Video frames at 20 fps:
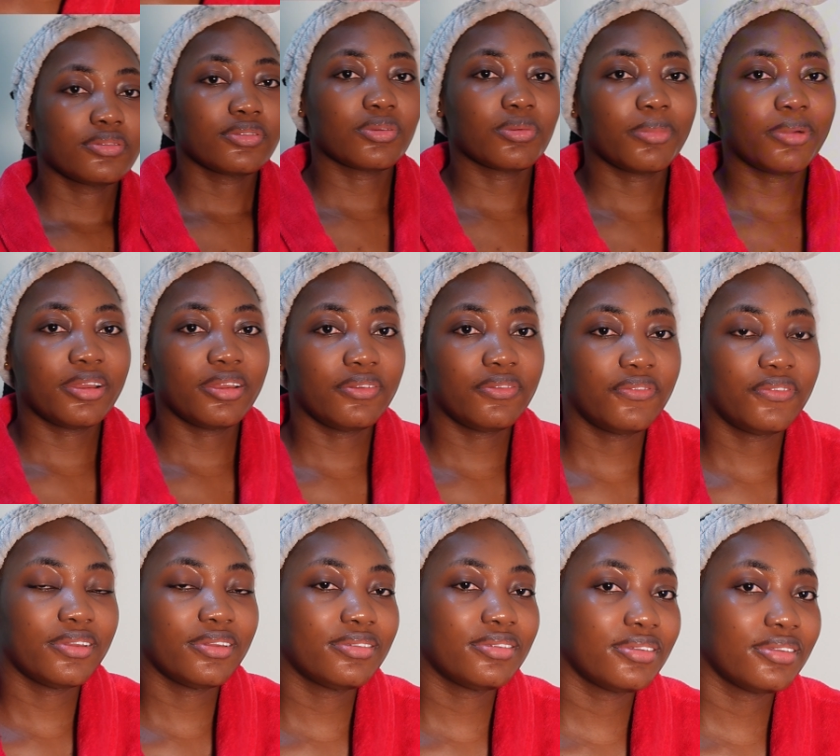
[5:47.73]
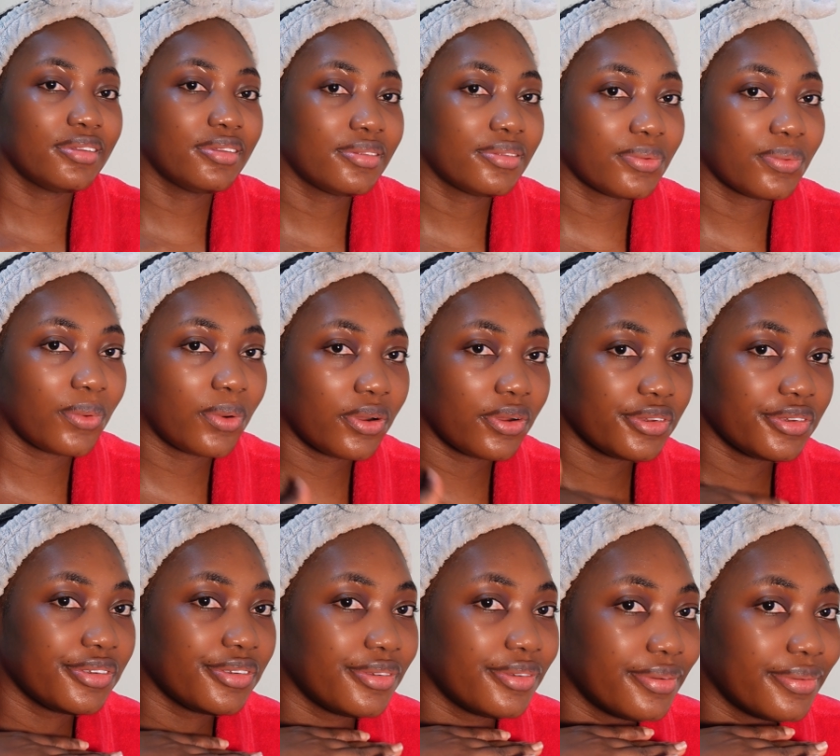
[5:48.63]
so my face is
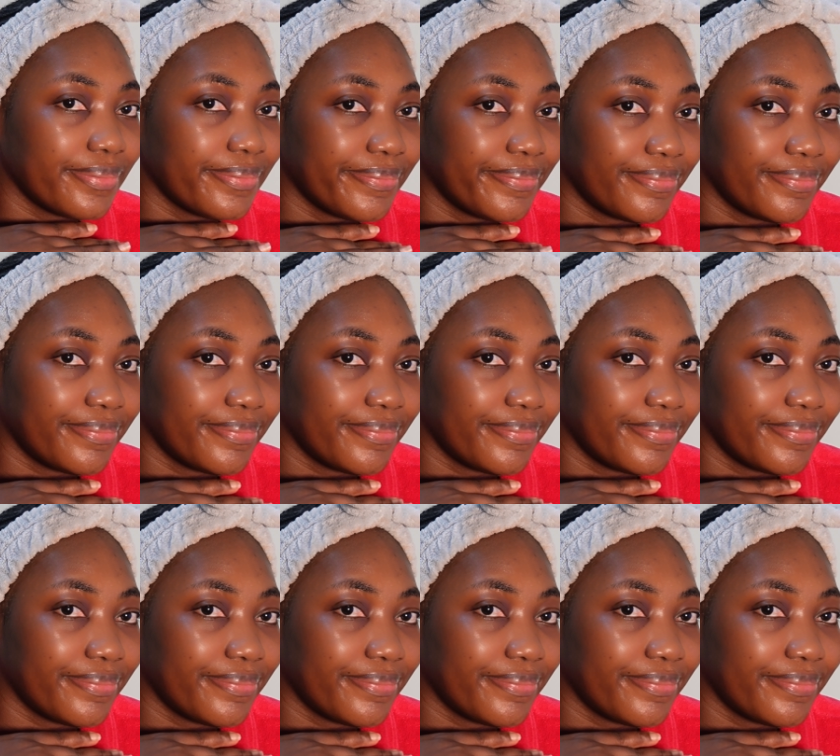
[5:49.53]
washed